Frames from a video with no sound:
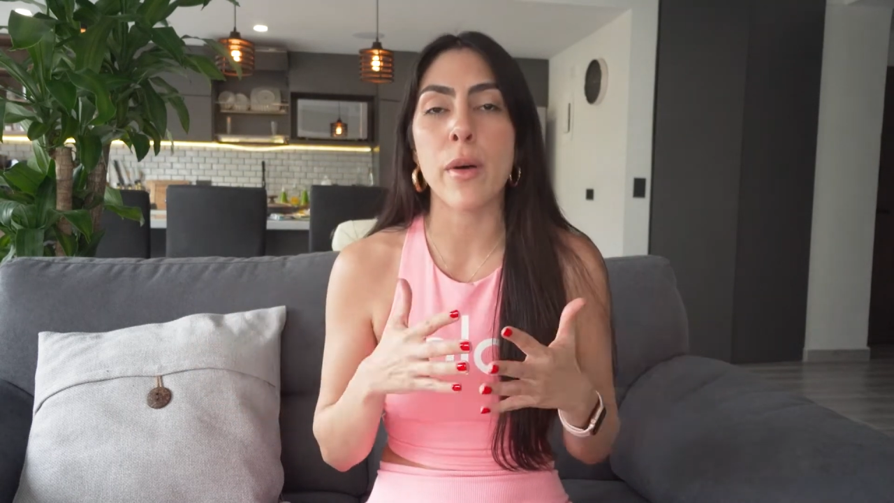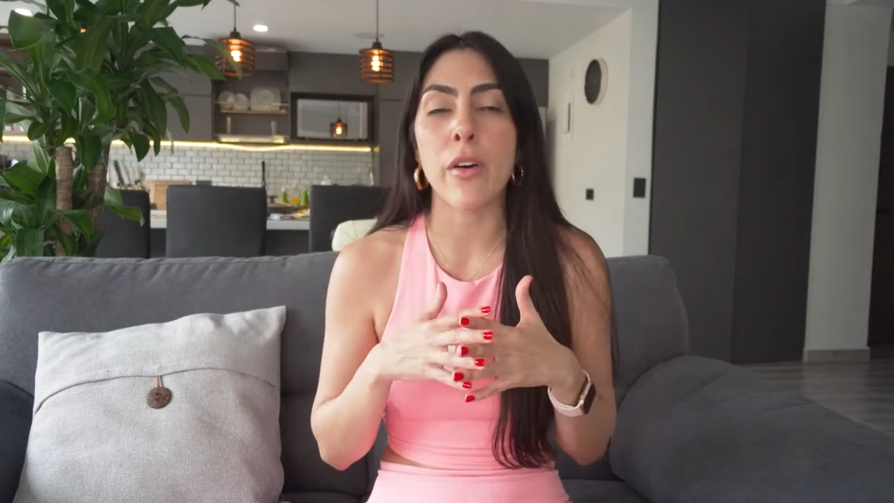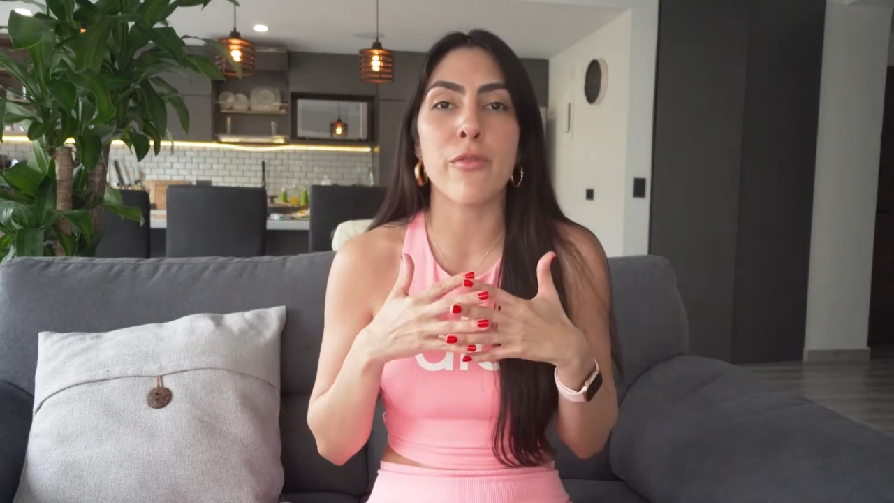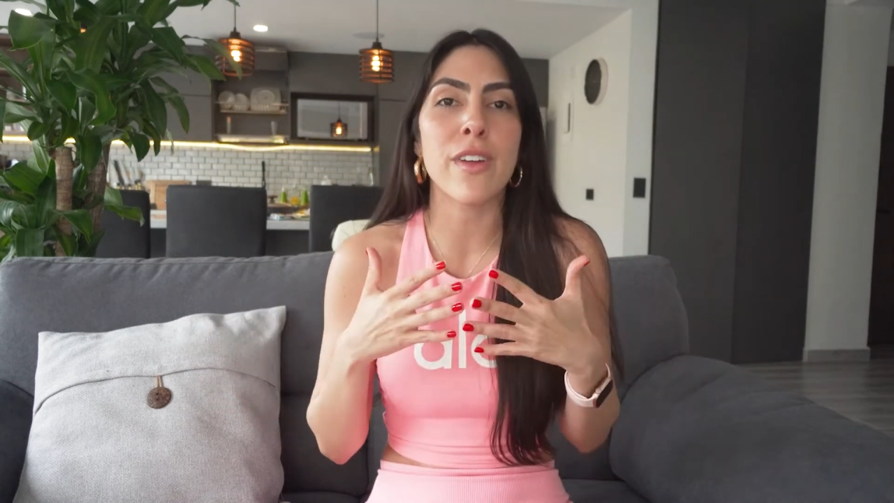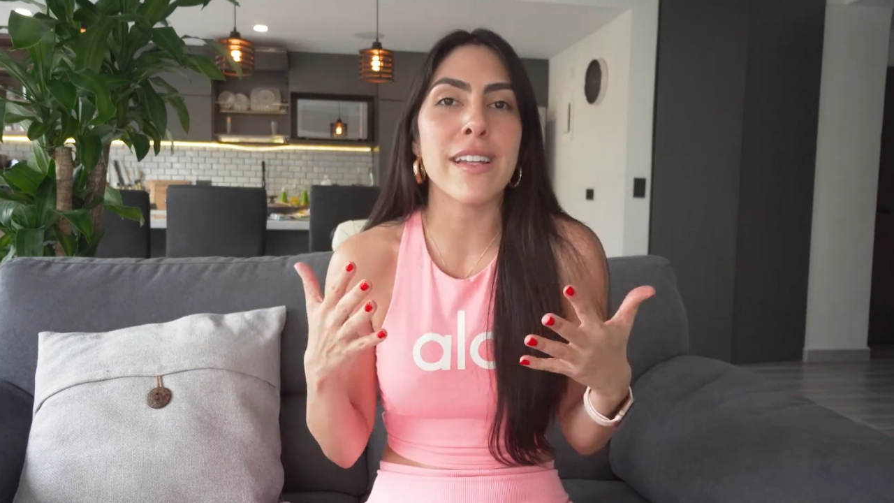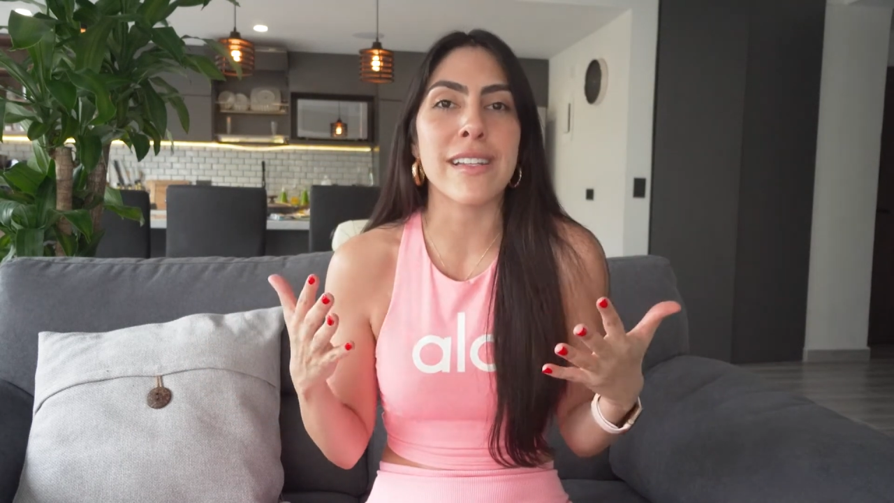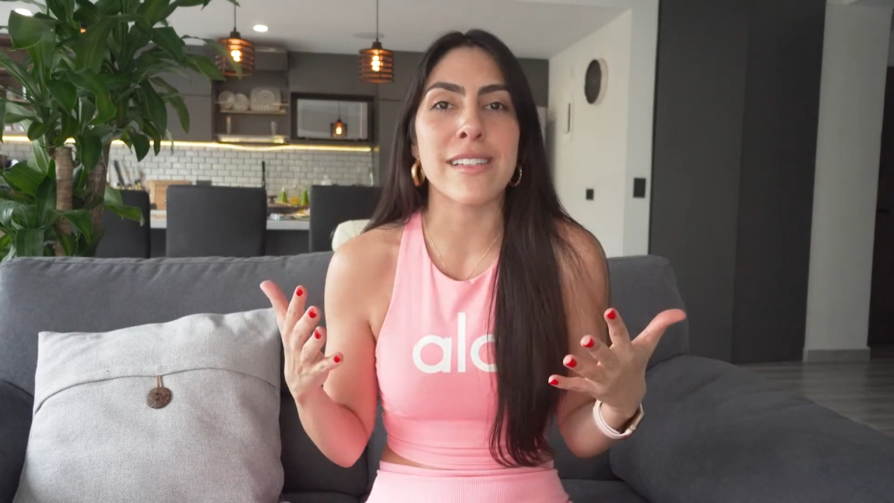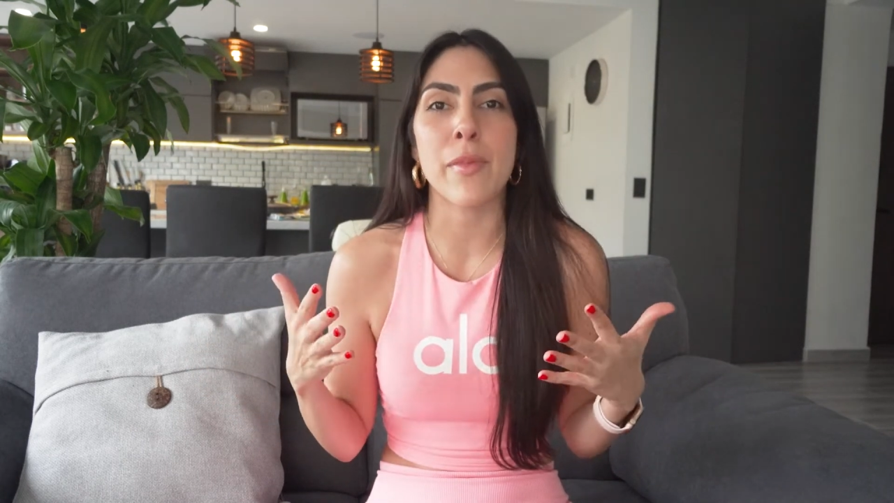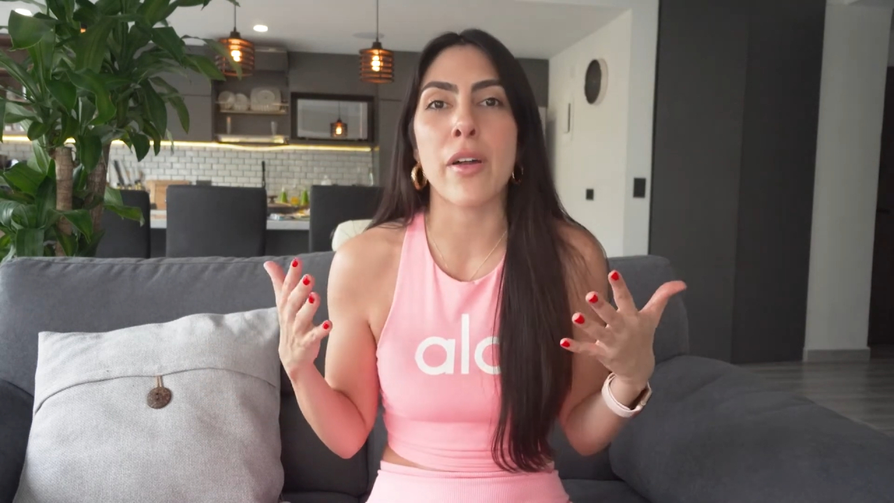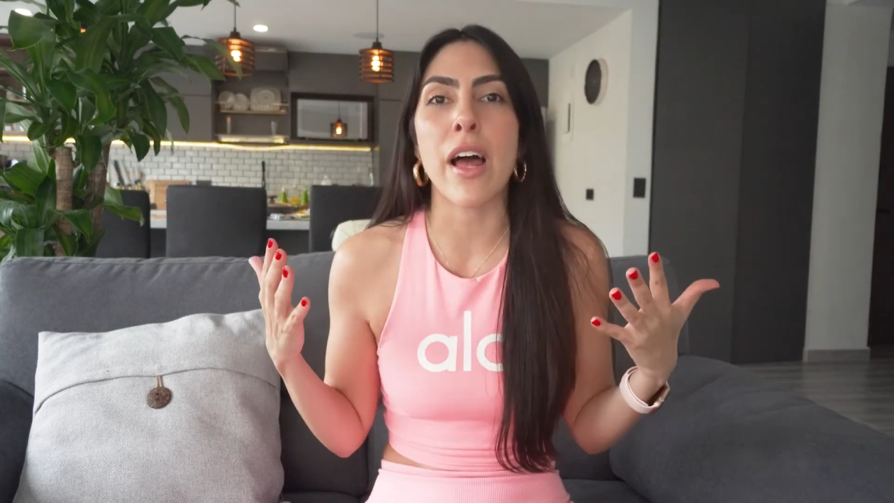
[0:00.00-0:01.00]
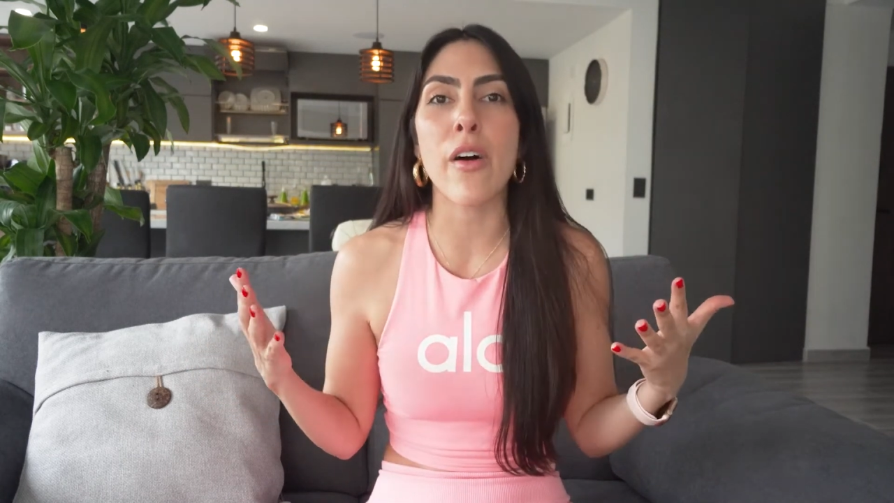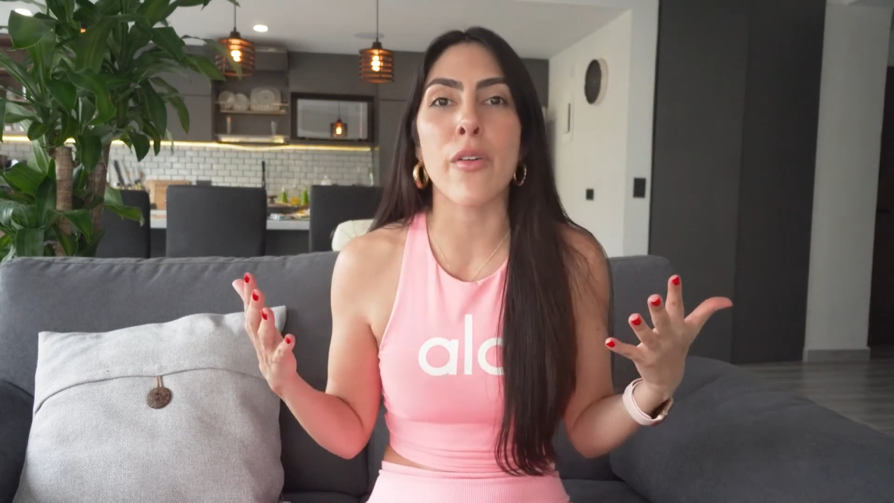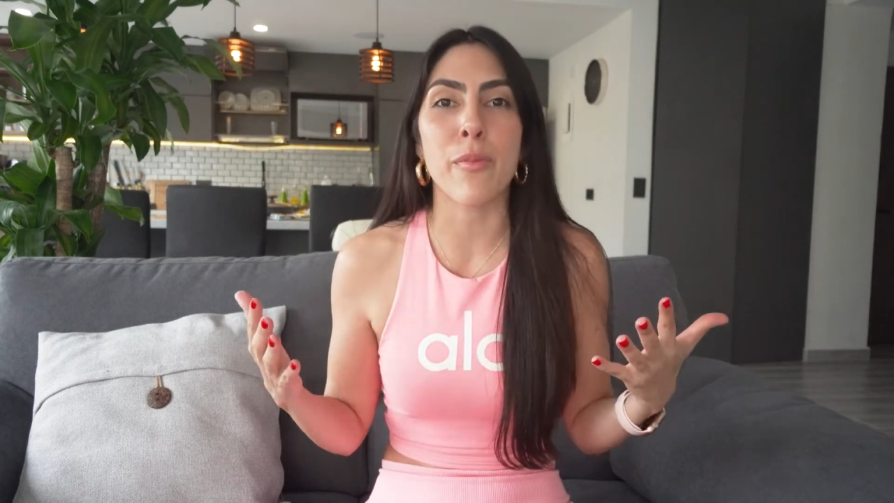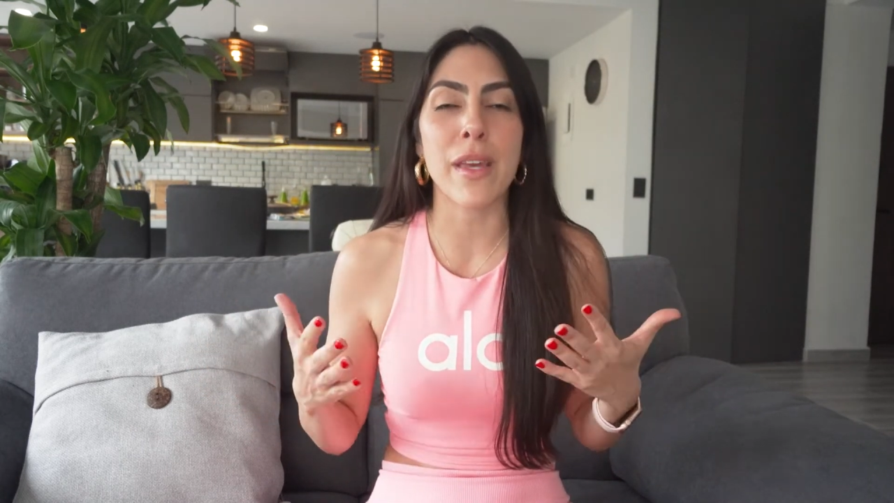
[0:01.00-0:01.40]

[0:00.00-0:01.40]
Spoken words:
about fitness, about health,